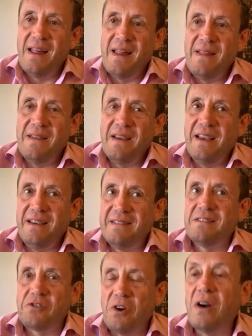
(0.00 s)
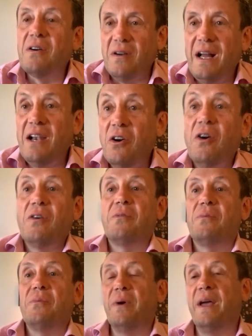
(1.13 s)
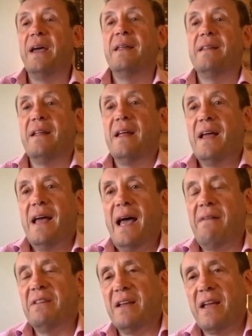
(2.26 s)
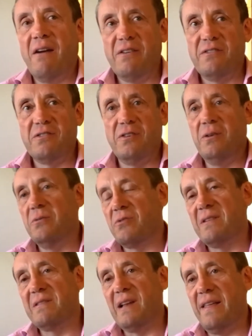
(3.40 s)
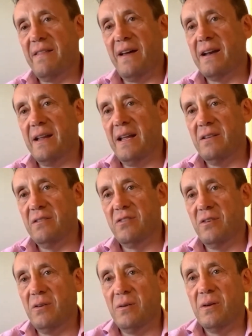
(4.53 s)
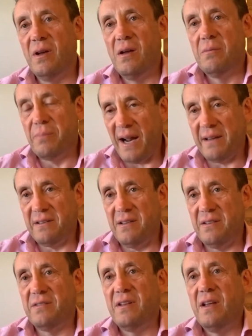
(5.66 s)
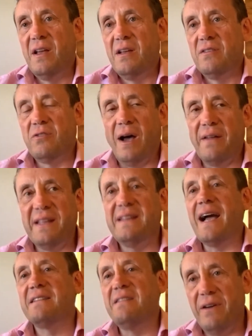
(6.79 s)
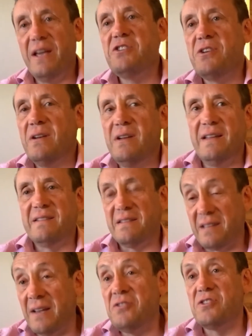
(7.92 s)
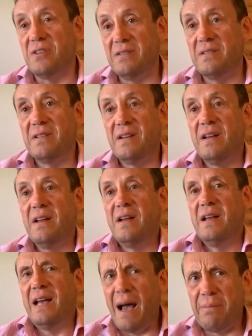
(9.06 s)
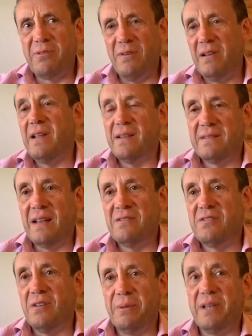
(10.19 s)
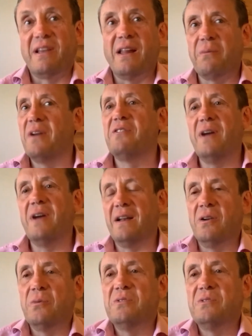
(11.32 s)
they struggle a lot with having the courage to translate that into practice. Mm-hmm. So I think the activation is essential, absolutely essential, because otherwise you have no